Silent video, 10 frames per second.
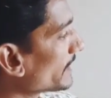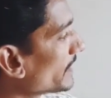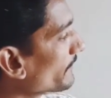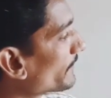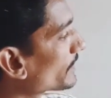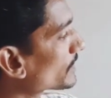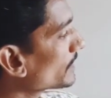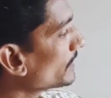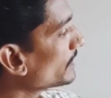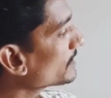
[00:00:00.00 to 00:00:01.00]
friction,
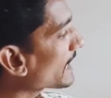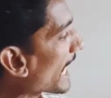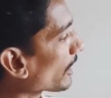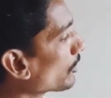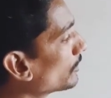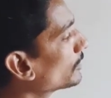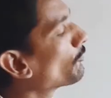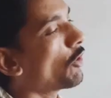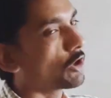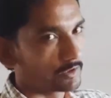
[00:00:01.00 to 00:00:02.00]
it is along the
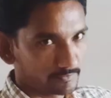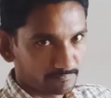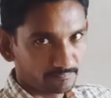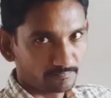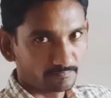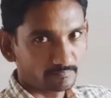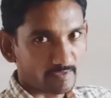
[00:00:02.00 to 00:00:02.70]
wall